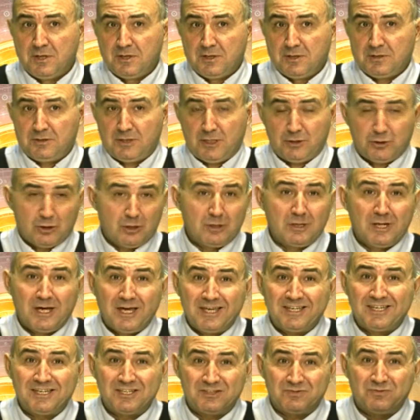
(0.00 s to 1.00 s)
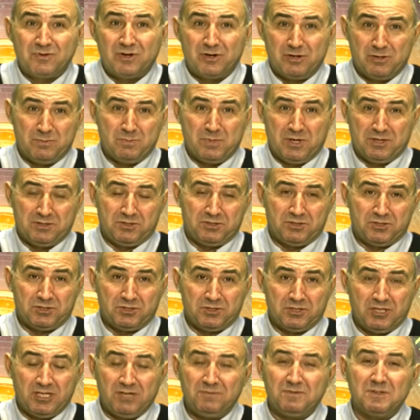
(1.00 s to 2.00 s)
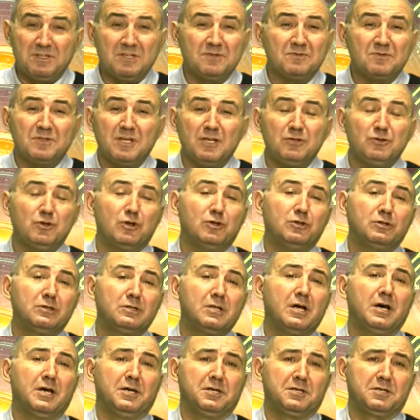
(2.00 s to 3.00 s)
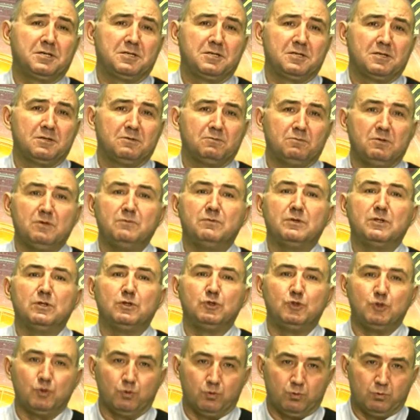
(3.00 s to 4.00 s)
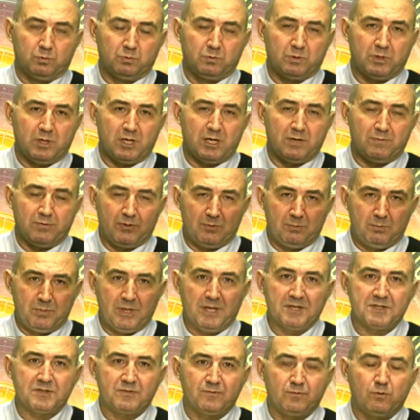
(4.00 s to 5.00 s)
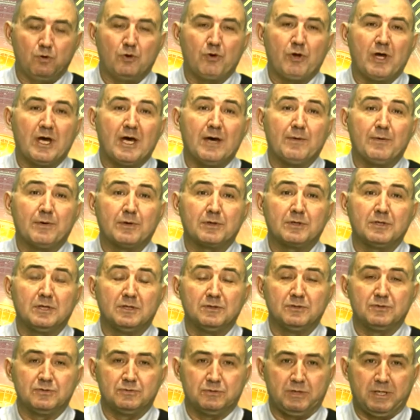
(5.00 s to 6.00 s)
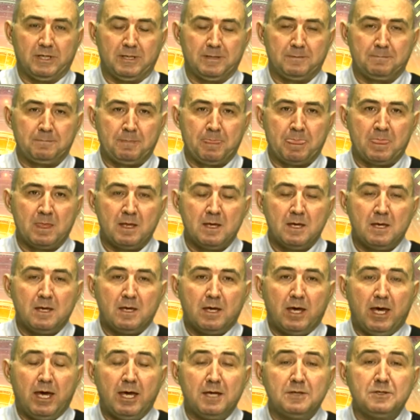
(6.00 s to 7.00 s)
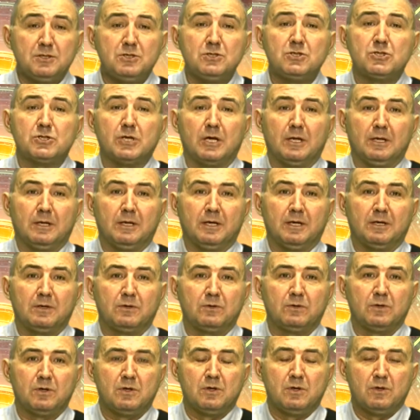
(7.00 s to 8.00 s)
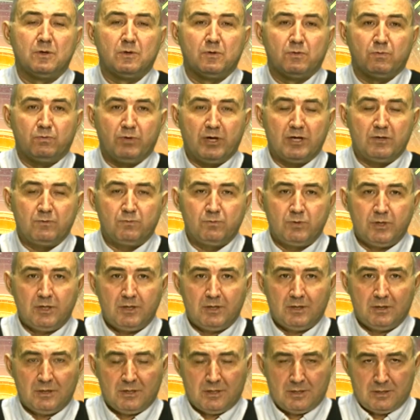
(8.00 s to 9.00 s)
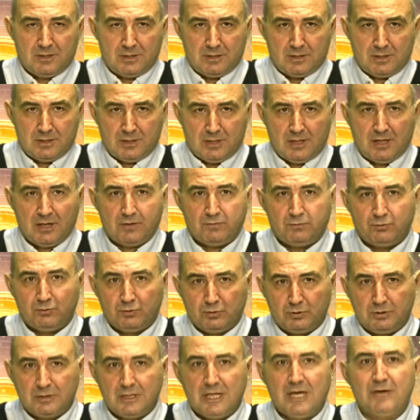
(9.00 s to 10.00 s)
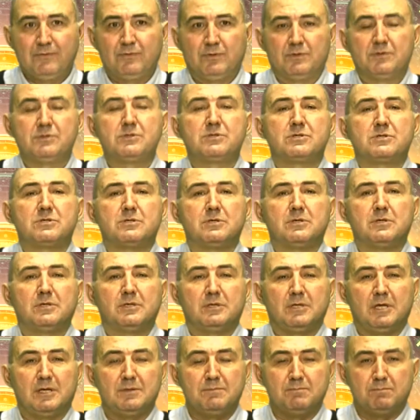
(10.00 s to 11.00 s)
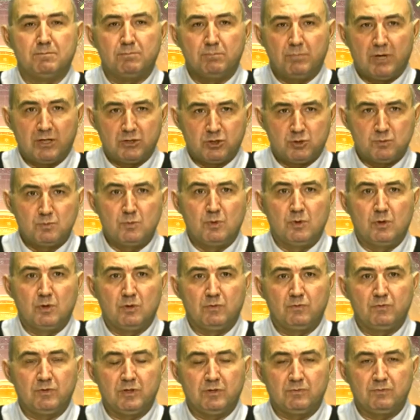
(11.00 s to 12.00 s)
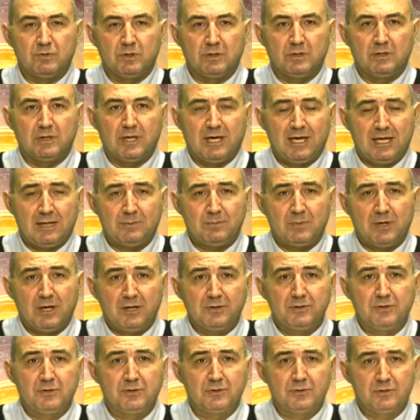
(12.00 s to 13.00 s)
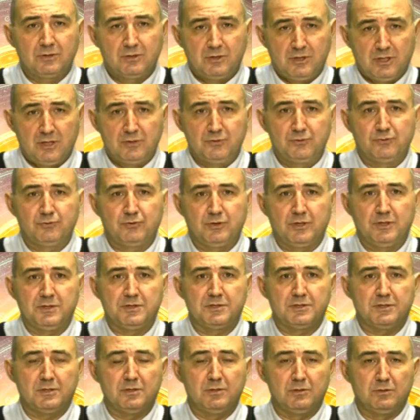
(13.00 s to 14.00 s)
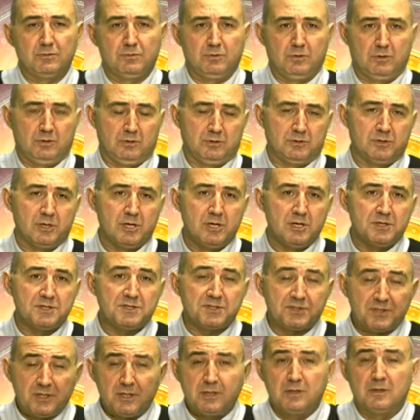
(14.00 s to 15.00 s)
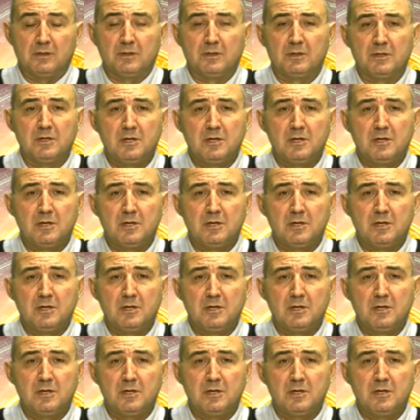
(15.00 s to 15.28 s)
They don't like it very much. Even if they don't like, we will do our best for our country. And inshallah, when we have good levels, then much more, we will help other countries in the world. Still,